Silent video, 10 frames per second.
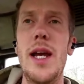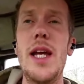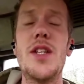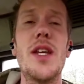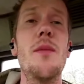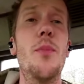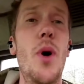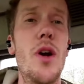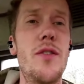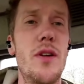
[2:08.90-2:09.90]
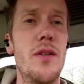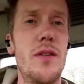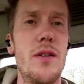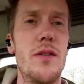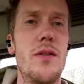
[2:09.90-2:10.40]
it's
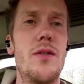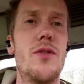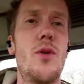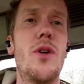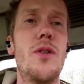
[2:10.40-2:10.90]
important to